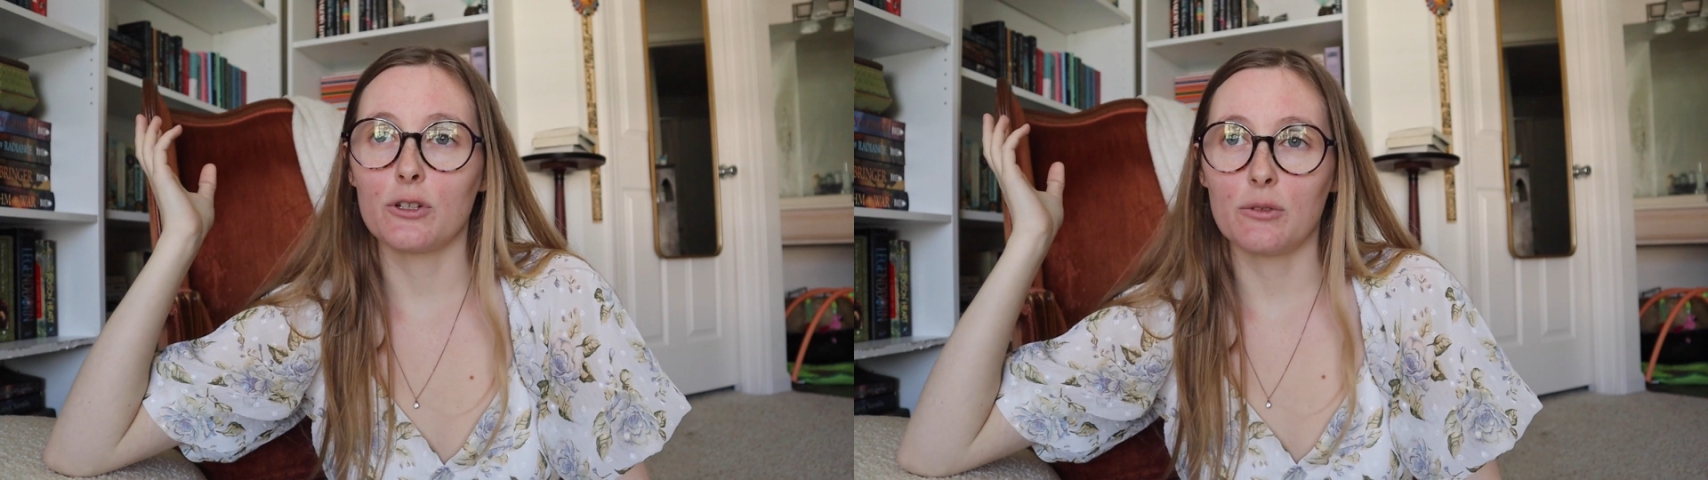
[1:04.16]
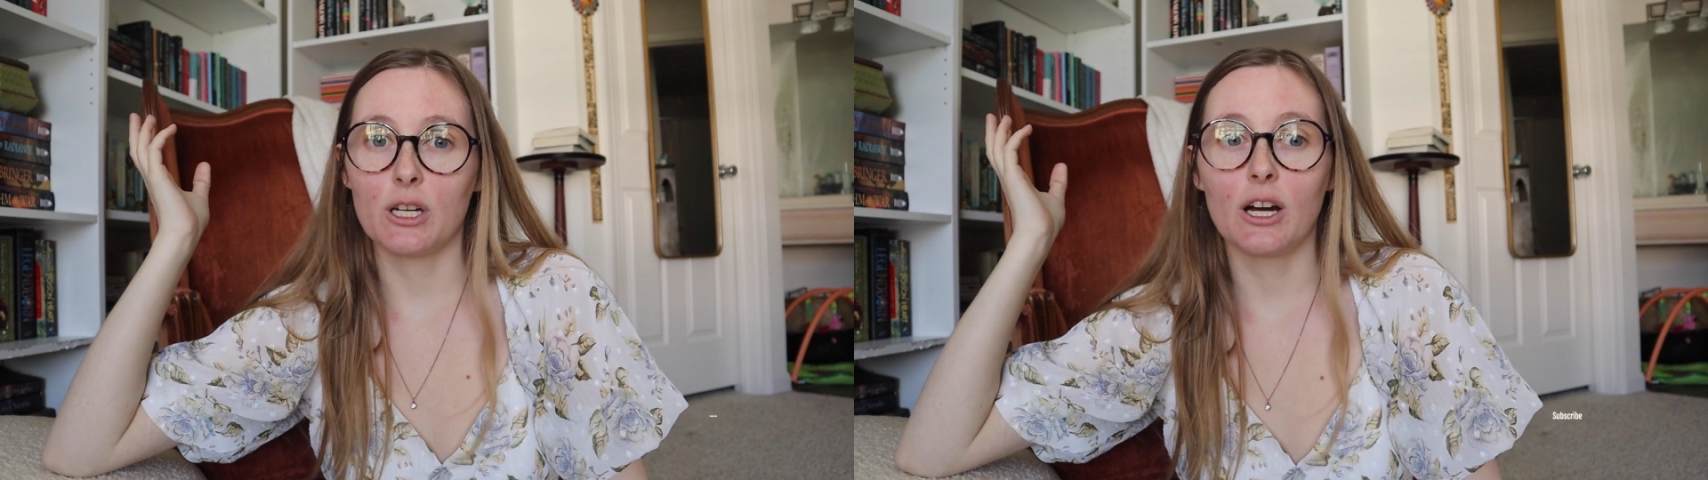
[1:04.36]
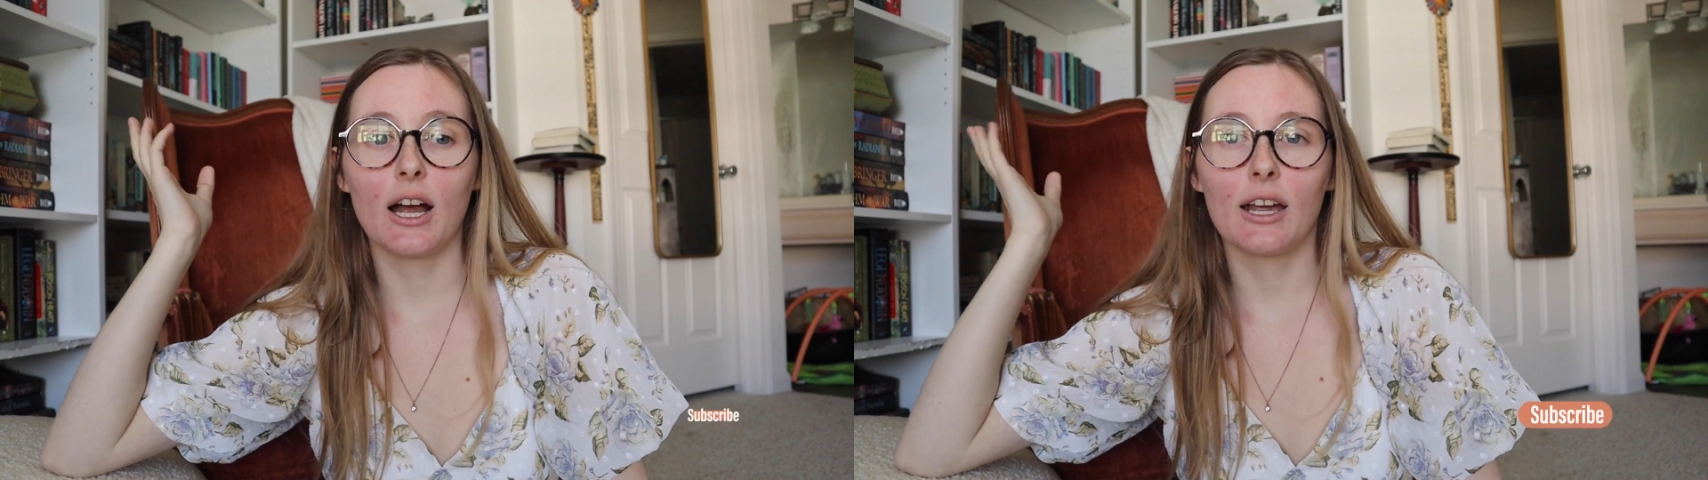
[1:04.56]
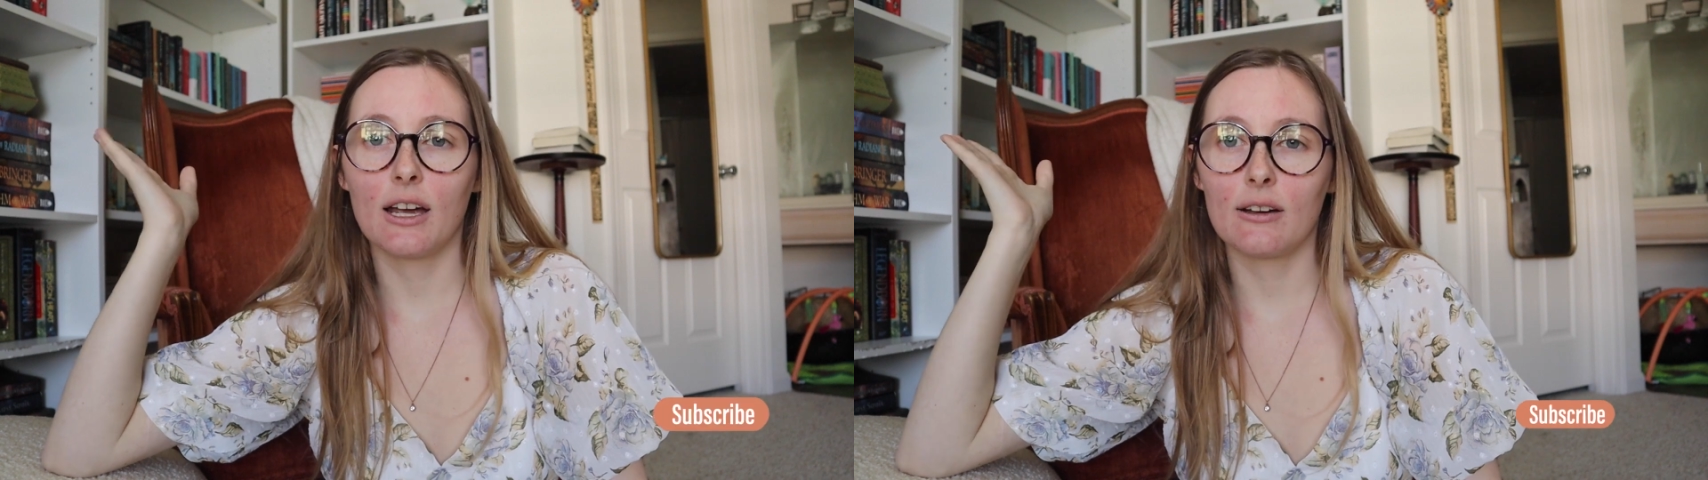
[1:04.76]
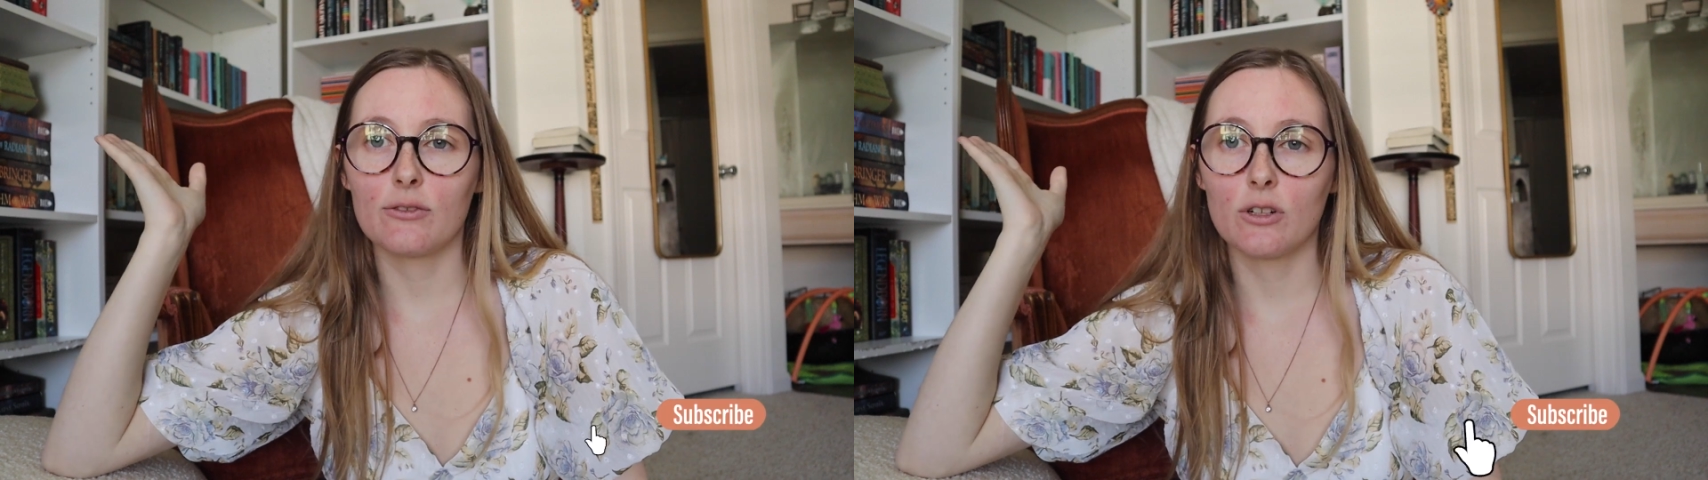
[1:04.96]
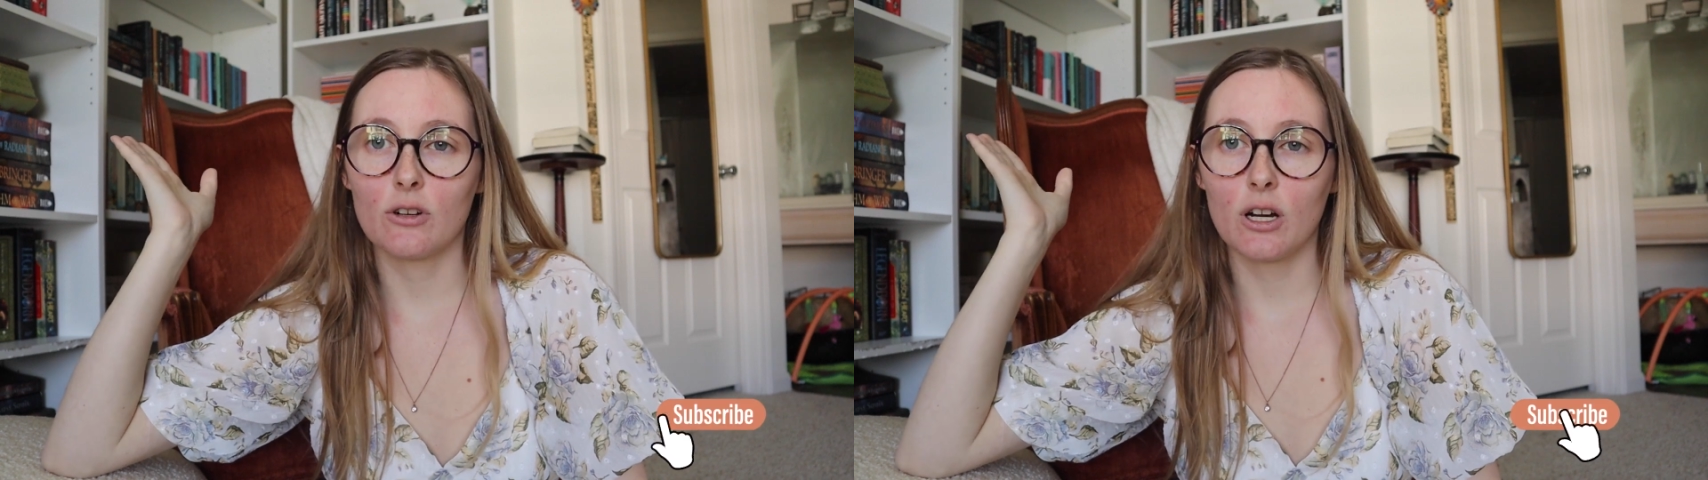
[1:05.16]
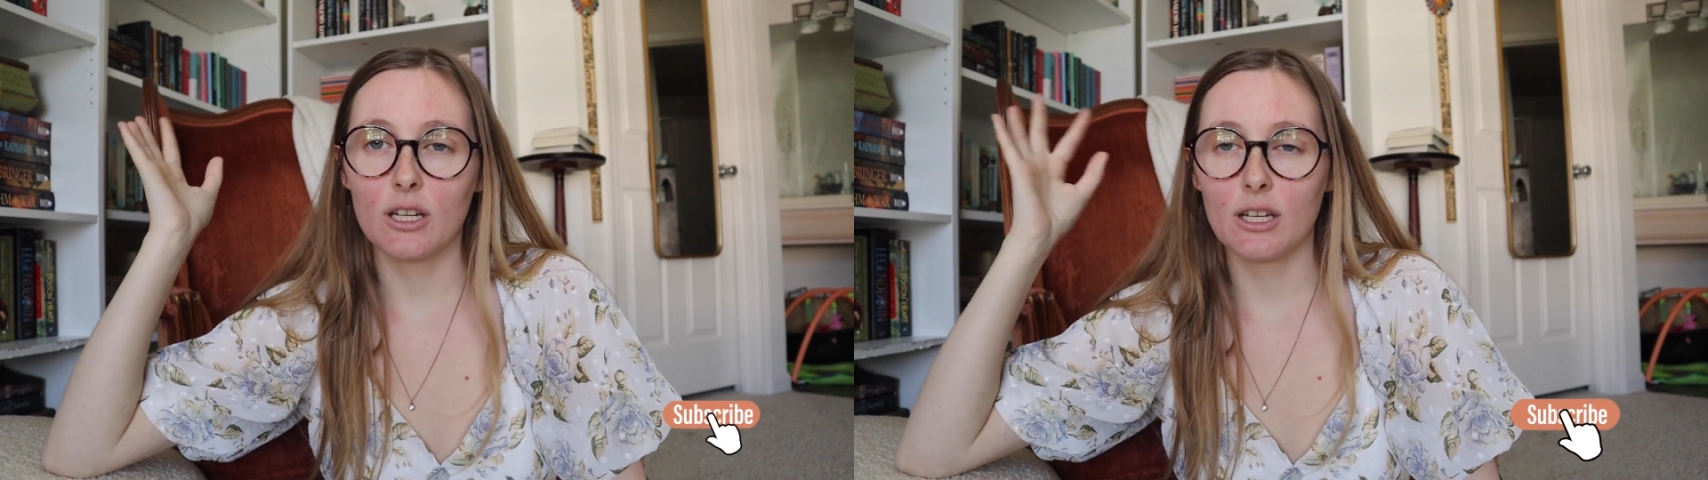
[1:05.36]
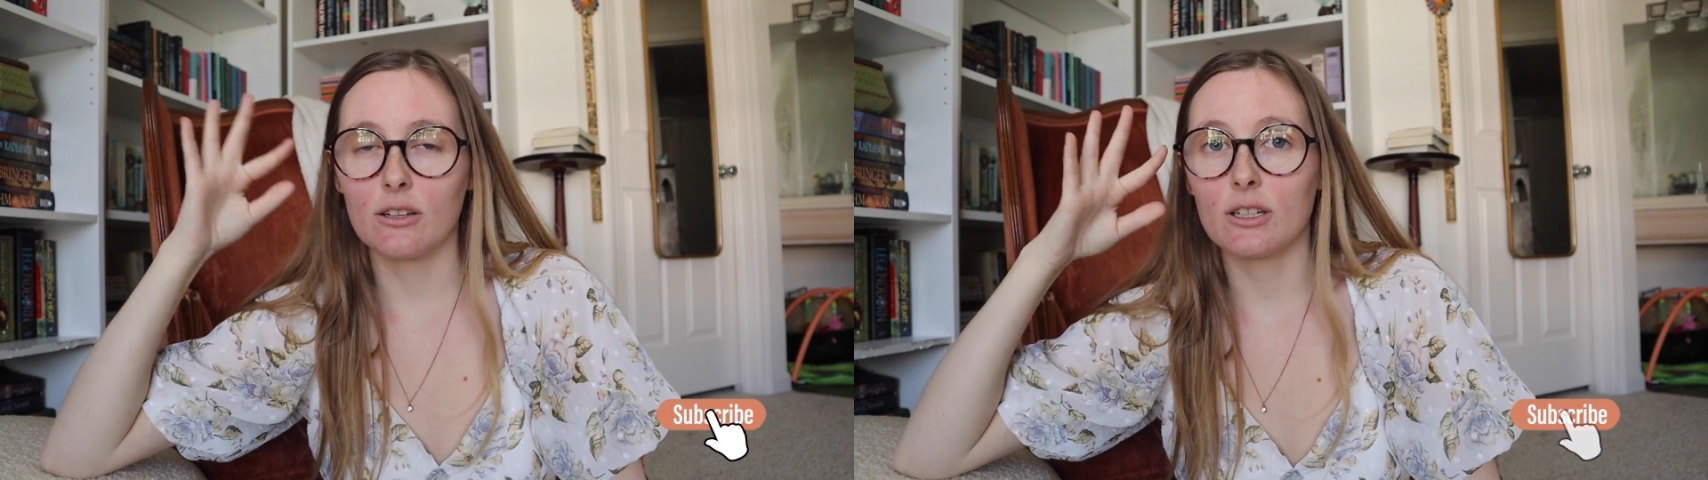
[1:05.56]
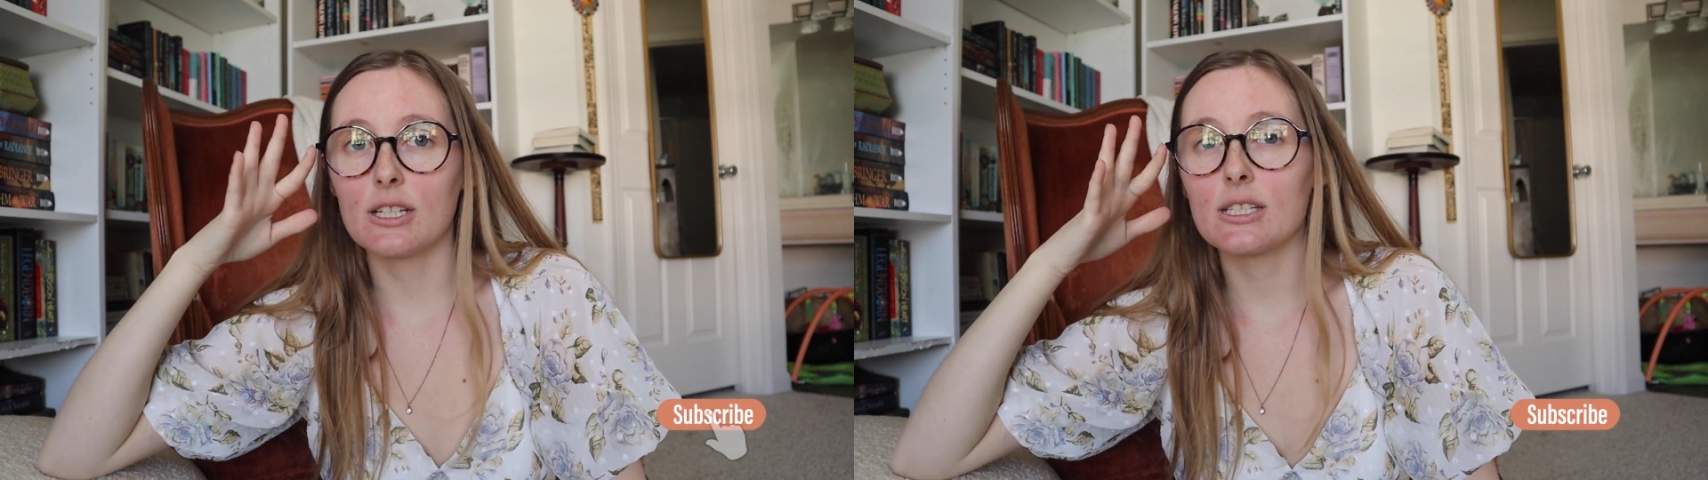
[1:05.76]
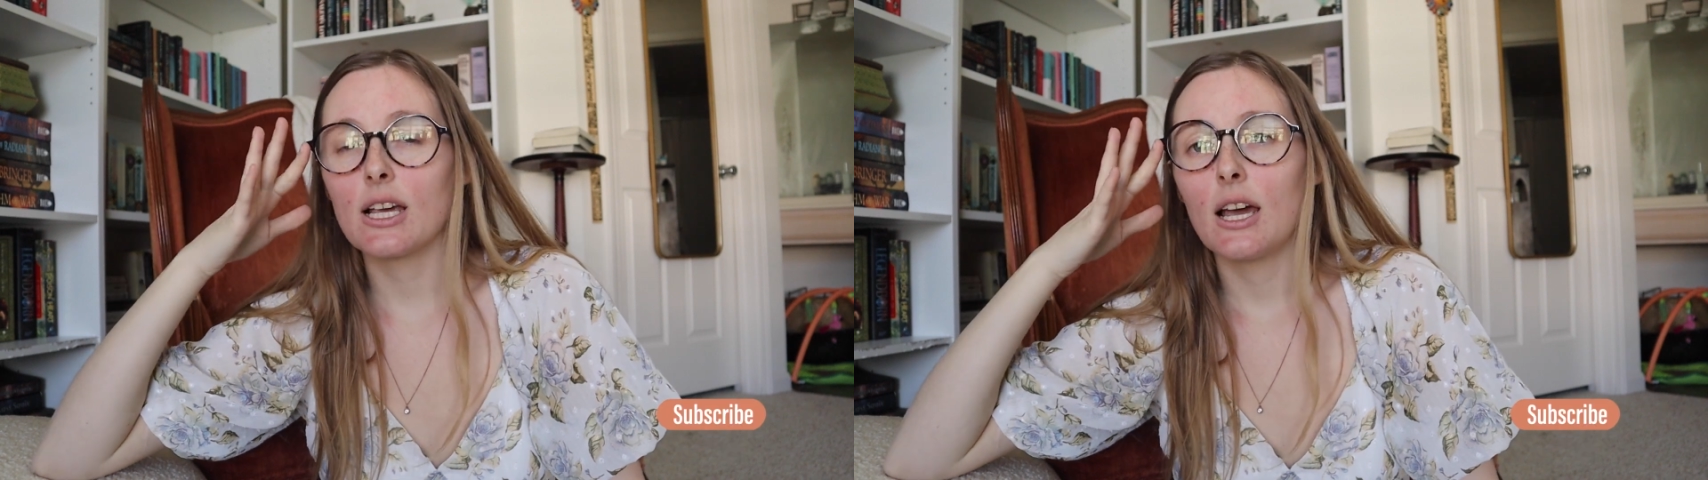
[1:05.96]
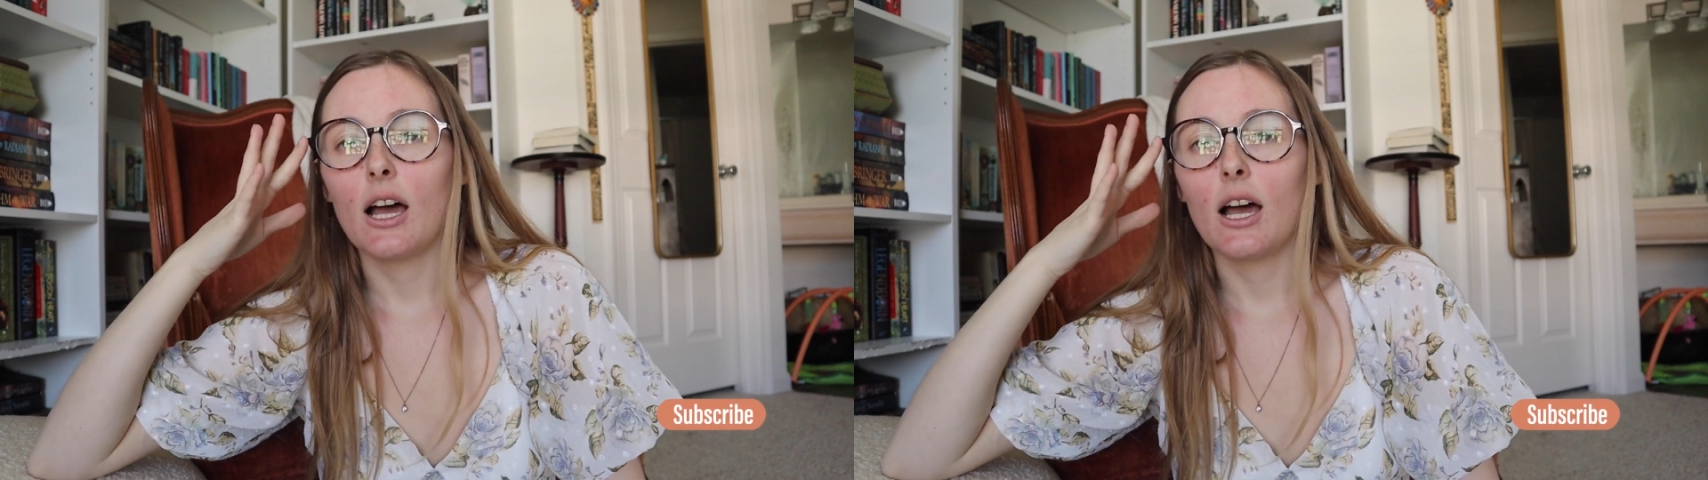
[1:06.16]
new here, I have a chronic illness.